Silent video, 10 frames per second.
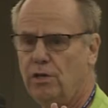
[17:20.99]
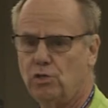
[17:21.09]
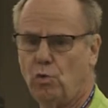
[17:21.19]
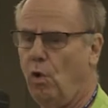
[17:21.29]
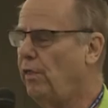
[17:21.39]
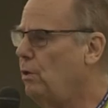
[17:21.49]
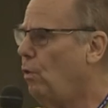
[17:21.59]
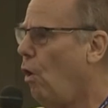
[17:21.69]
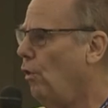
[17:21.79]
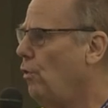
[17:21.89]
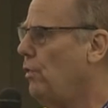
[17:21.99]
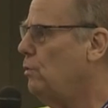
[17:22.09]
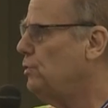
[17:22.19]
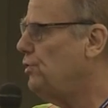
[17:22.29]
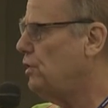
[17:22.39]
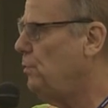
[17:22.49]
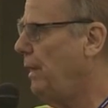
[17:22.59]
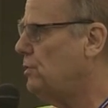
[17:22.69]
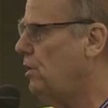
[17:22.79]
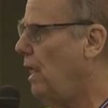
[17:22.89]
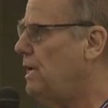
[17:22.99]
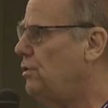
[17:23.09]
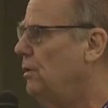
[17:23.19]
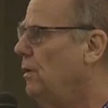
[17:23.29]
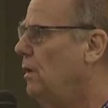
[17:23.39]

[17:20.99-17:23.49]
So although they were 6 minutes late,